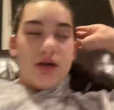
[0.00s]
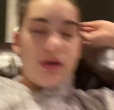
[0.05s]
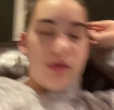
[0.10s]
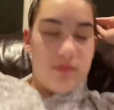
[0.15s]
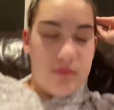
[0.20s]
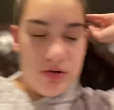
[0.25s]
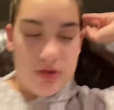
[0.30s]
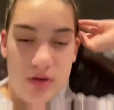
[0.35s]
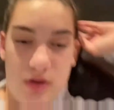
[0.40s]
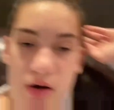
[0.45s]

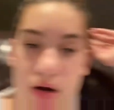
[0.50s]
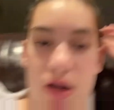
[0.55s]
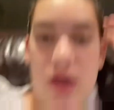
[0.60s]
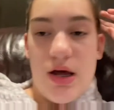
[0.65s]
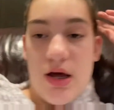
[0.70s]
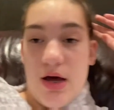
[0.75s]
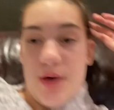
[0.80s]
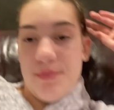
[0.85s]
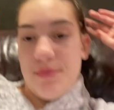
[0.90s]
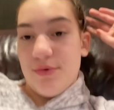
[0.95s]
am not
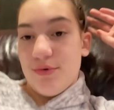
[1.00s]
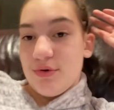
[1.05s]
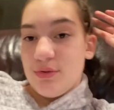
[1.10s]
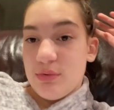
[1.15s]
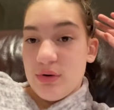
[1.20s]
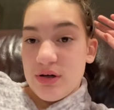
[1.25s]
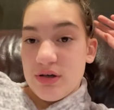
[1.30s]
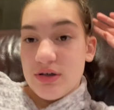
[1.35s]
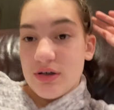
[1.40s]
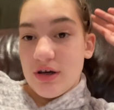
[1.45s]
happy with
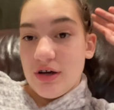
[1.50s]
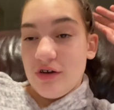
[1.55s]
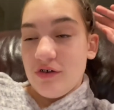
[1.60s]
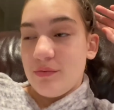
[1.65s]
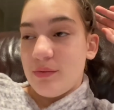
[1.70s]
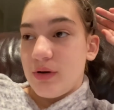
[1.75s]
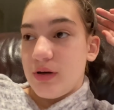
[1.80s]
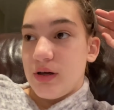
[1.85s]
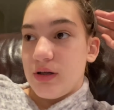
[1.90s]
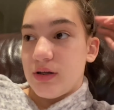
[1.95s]
myself
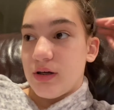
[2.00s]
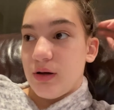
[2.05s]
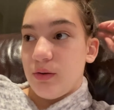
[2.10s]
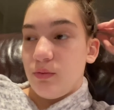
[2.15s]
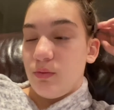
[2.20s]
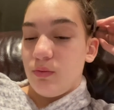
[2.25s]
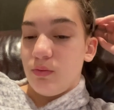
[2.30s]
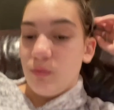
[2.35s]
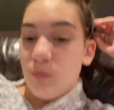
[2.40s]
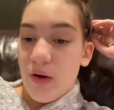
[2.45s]
because I
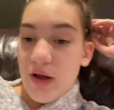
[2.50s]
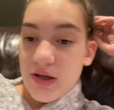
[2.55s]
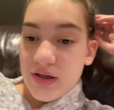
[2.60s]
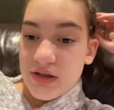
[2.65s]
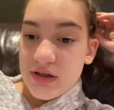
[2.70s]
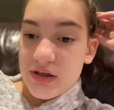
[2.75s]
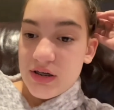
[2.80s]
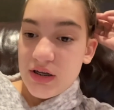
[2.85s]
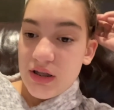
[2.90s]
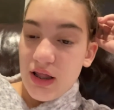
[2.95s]

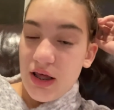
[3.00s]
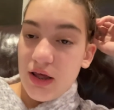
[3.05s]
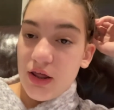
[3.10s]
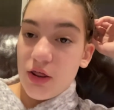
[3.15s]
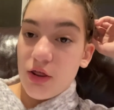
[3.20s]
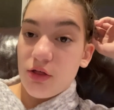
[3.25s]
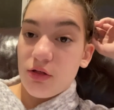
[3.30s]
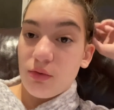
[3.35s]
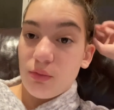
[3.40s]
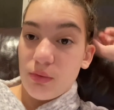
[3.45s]
wasted, like,
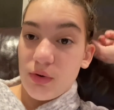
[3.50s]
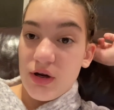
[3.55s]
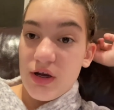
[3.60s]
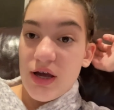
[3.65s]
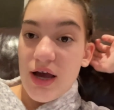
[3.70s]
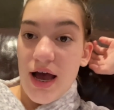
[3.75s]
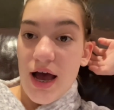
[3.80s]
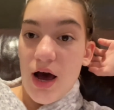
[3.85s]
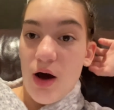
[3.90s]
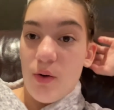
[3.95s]
3
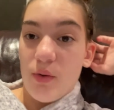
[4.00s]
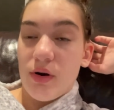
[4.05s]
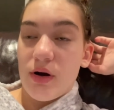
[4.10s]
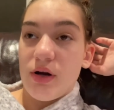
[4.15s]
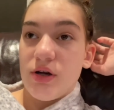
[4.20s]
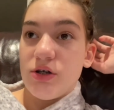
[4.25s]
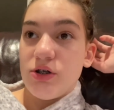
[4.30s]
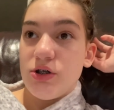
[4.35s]
hours